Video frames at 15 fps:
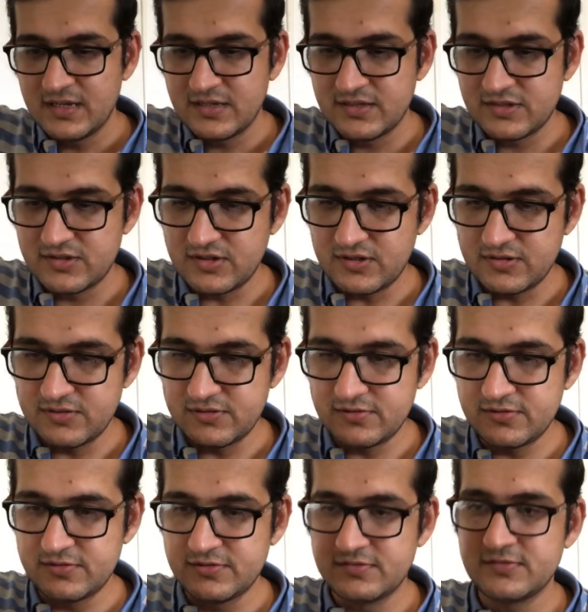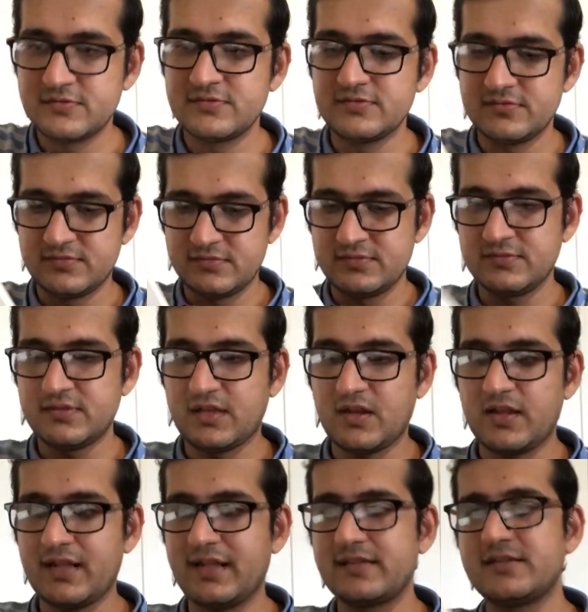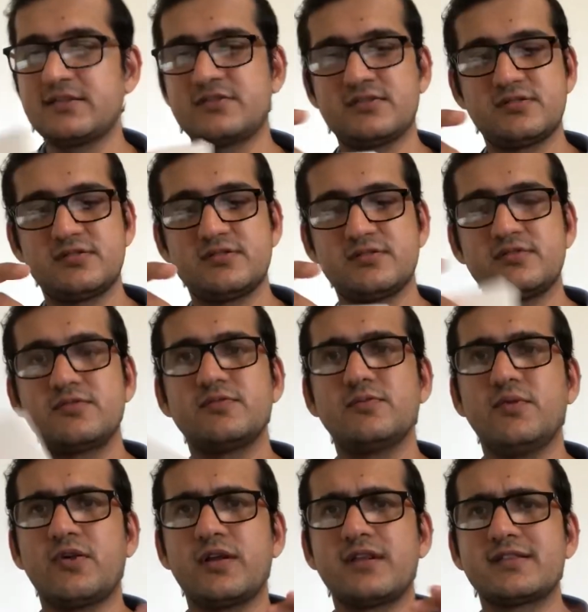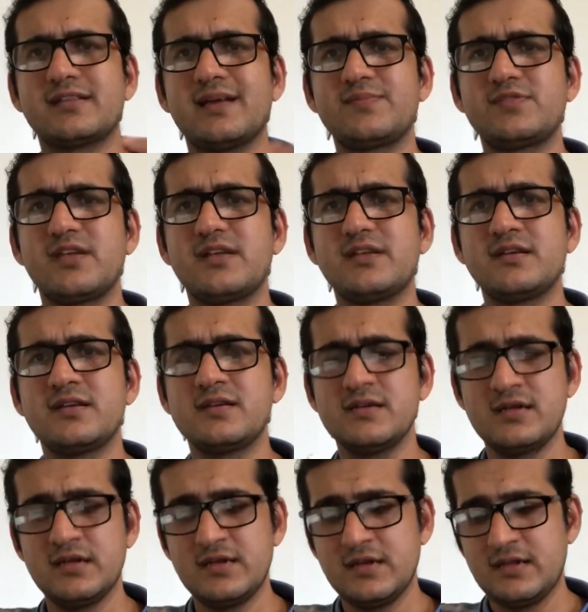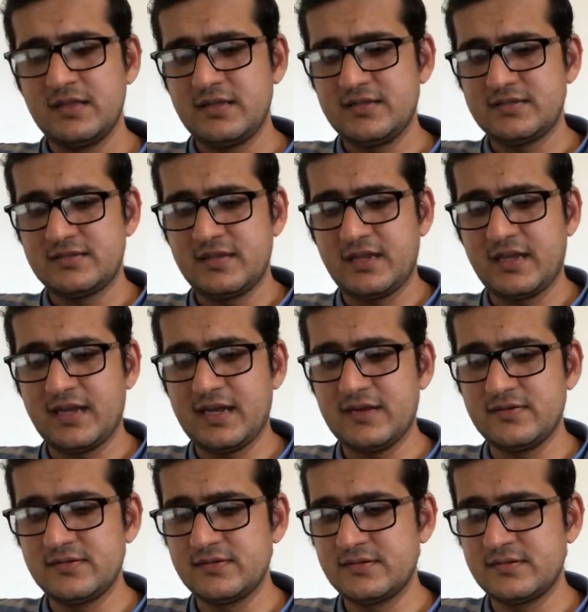So they got like this booklet type thing. Let's take out.